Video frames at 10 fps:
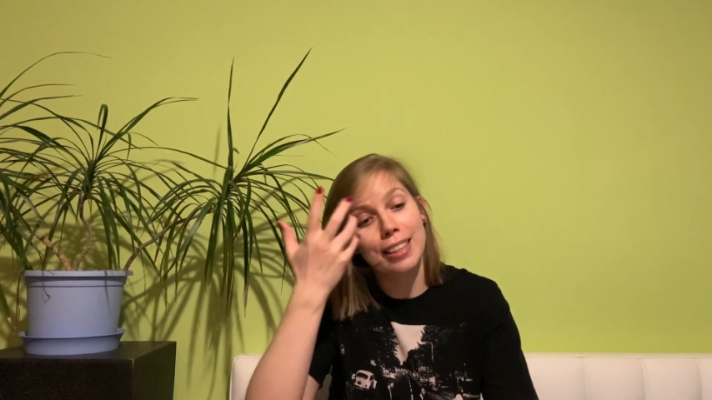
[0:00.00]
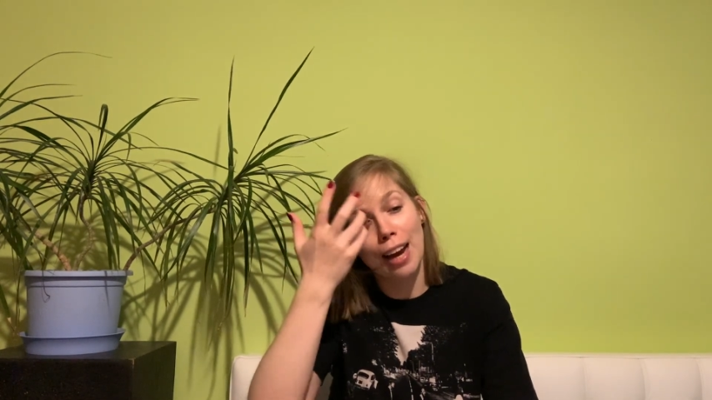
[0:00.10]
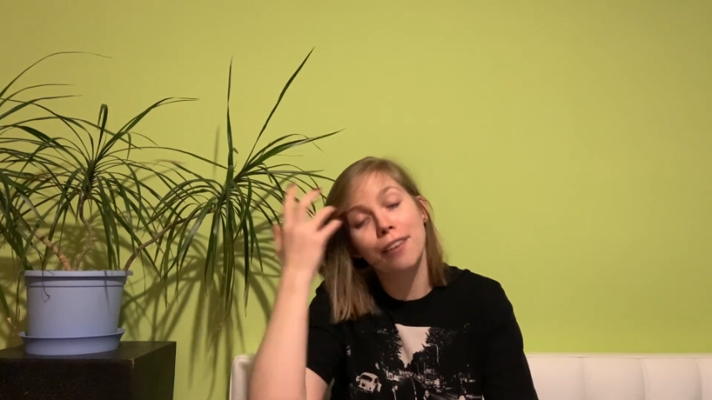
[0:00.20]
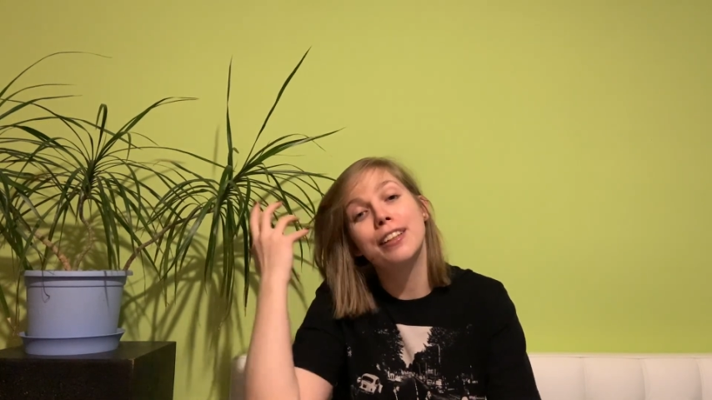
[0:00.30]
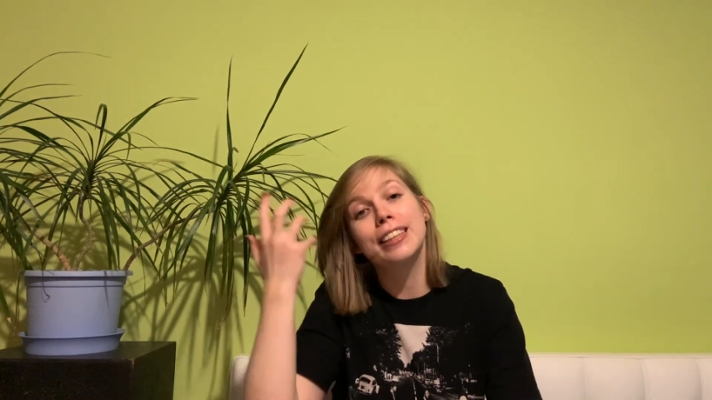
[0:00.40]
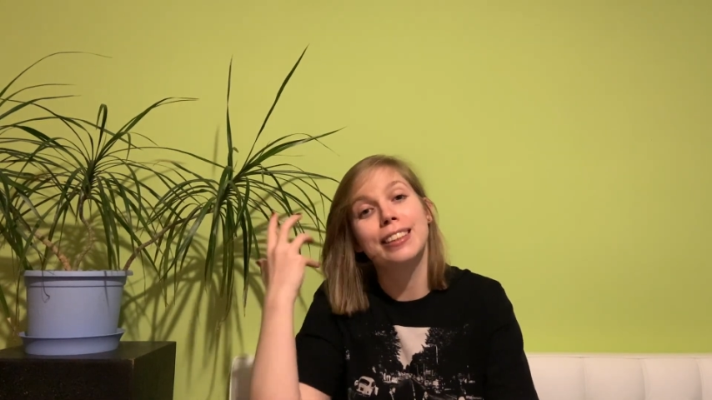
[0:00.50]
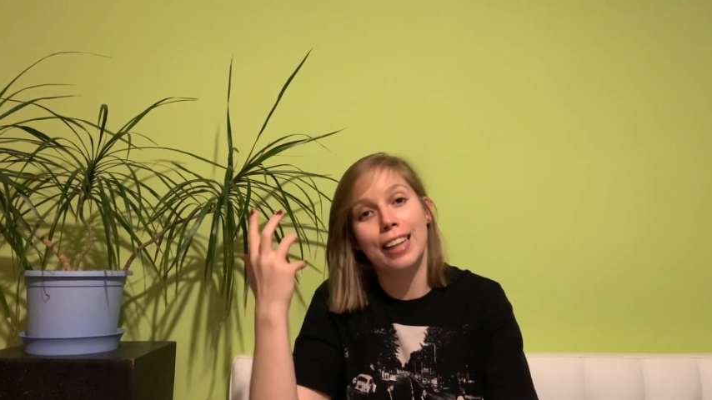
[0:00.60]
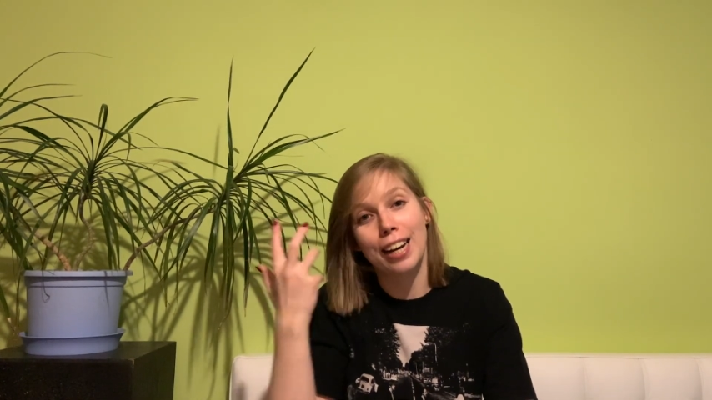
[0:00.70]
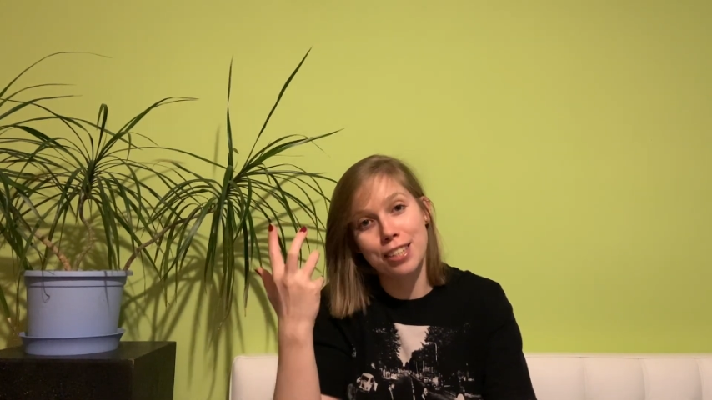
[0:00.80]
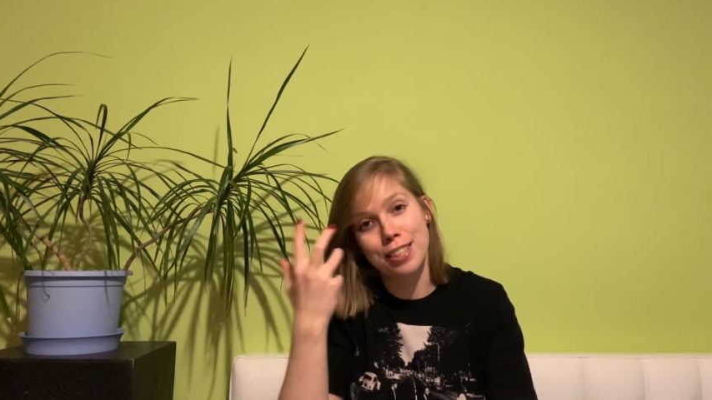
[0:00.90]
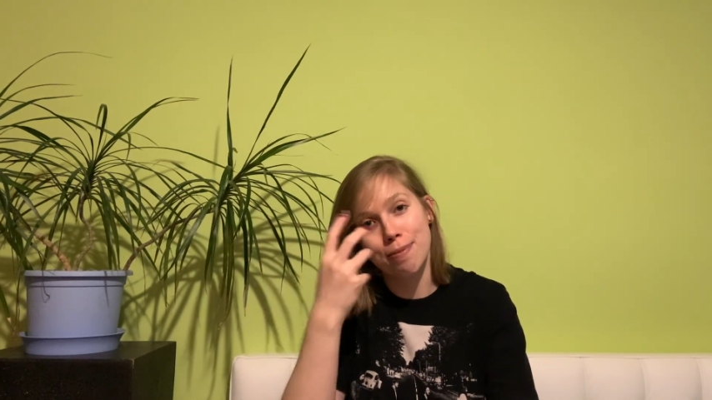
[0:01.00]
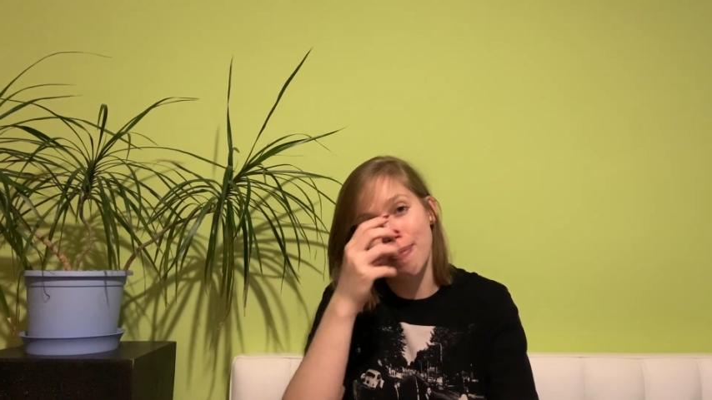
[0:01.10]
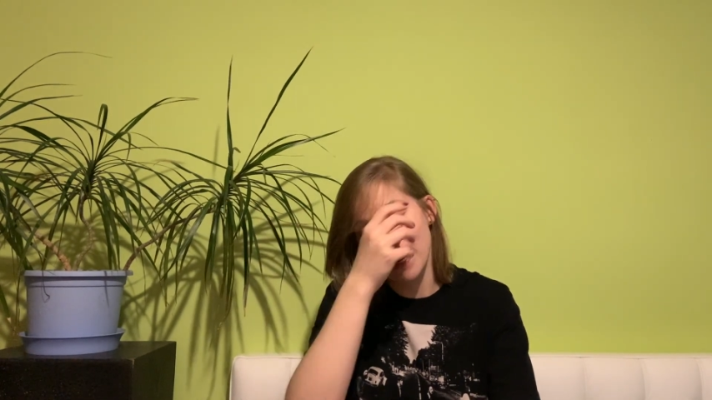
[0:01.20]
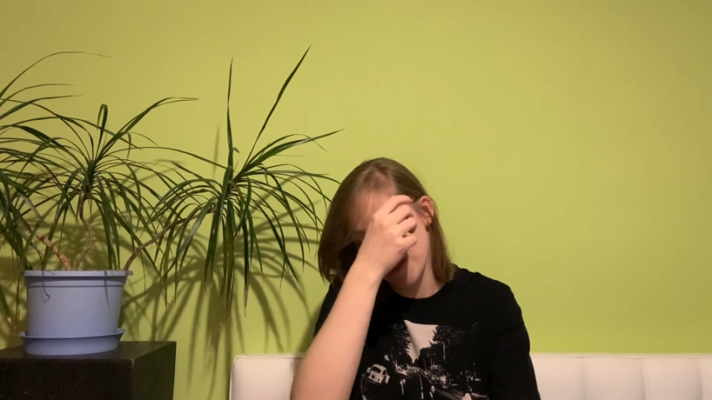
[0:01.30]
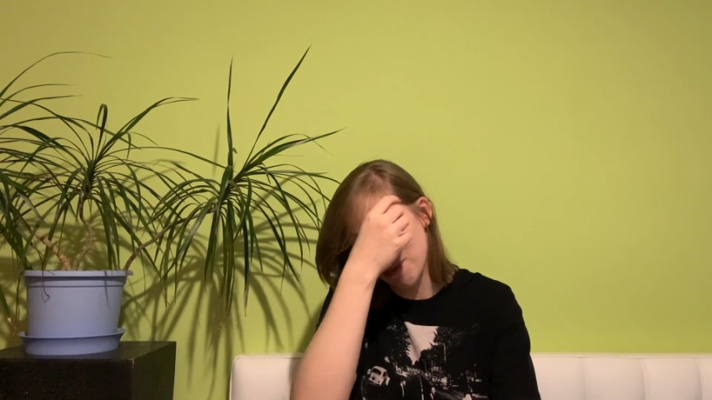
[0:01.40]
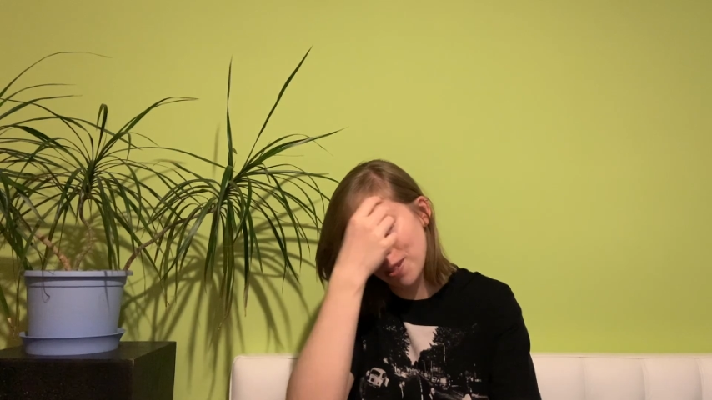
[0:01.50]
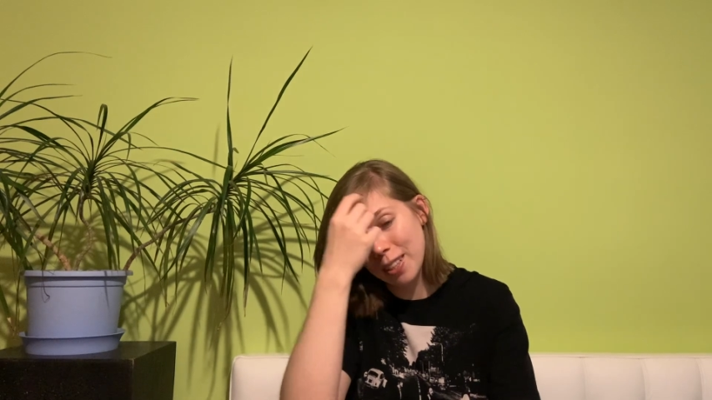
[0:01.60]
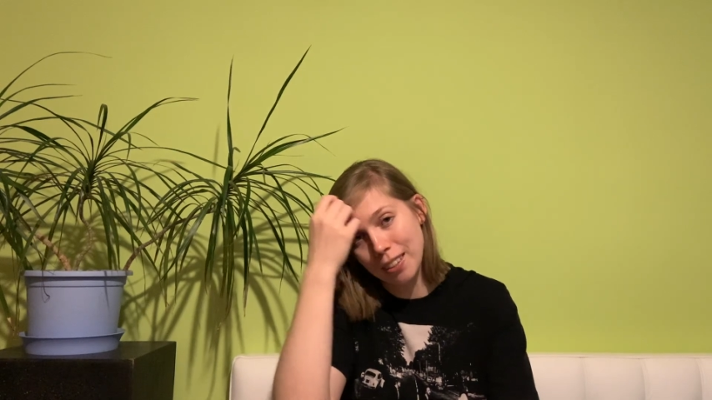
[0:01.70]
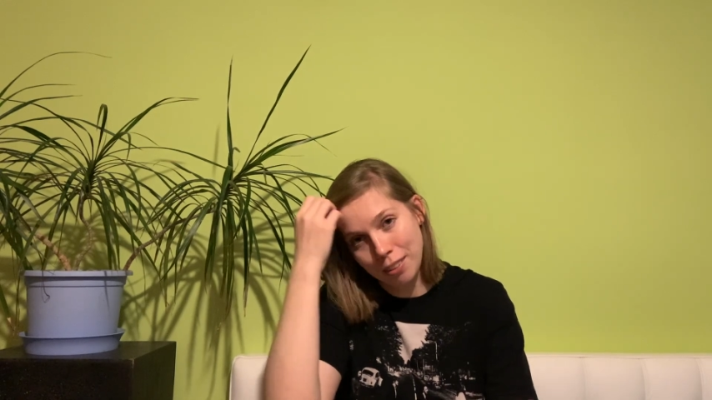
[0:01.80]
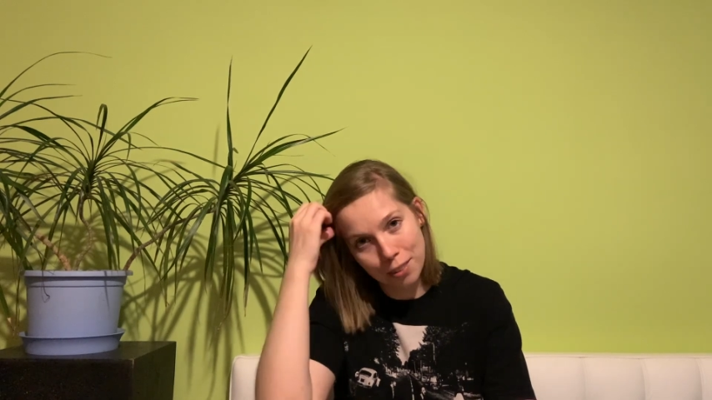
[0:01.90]
I already touch it much more
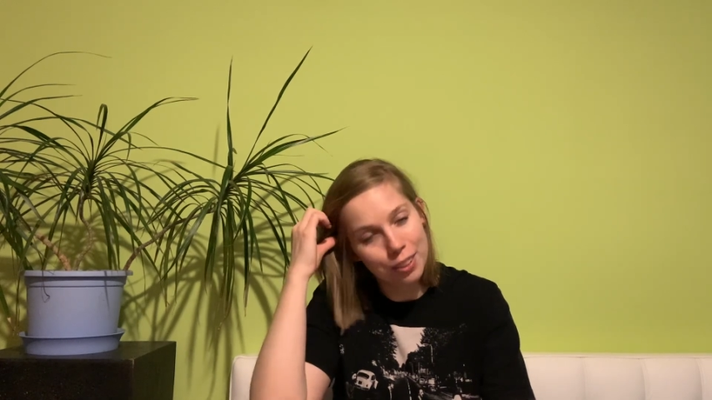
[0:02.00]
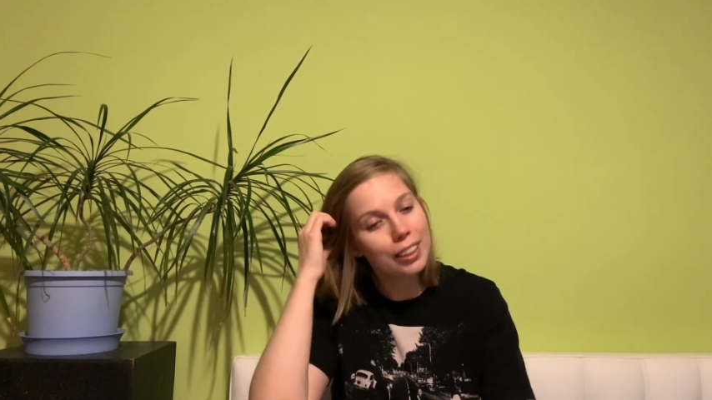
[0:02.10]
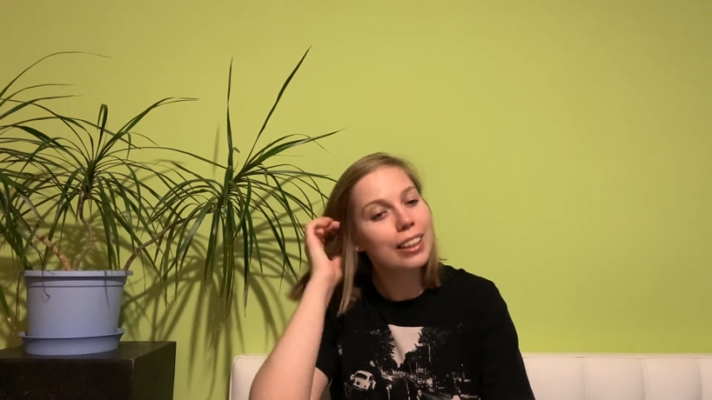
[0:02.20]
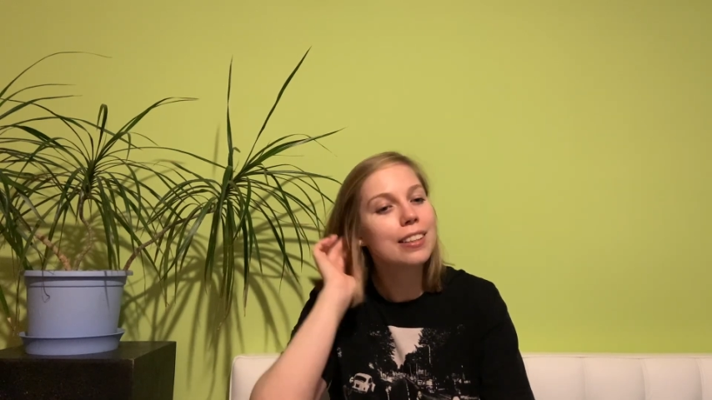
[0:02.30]
than usually,